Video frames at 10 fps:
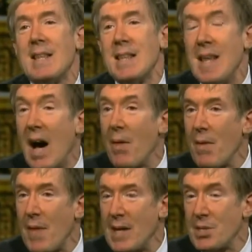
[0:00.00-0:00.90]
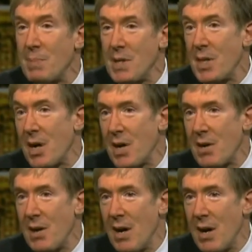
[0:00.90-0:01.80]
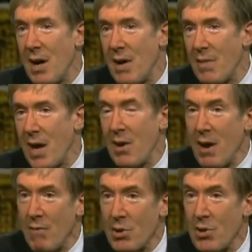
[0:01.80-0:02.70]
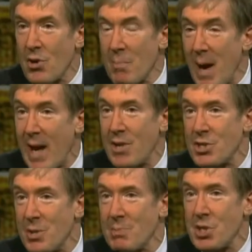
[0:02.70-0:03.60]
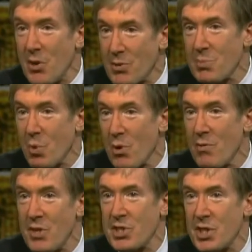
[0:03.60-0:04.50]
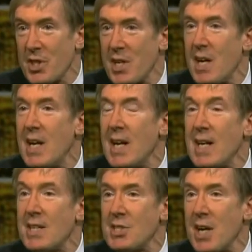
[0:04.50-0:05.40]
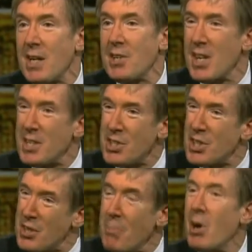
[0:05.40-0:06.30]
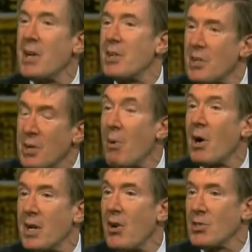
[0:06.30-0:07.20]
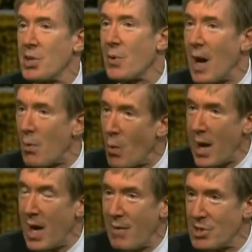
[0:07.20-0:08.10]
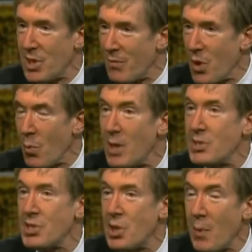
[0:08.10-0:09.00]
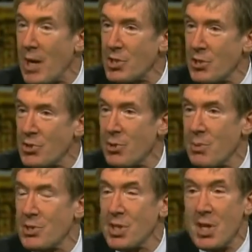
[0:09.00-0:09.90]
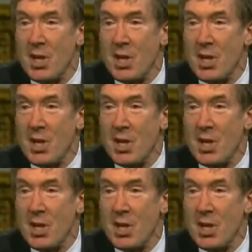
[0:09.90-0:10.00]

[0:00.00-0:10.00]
now that that's been done, uh, they have learned to manage themselves more efficiently. I see. The second thing is that the market, the market also got way ahead of itself. Yeah, there I was see. this irrational so exuberance. Both, so it's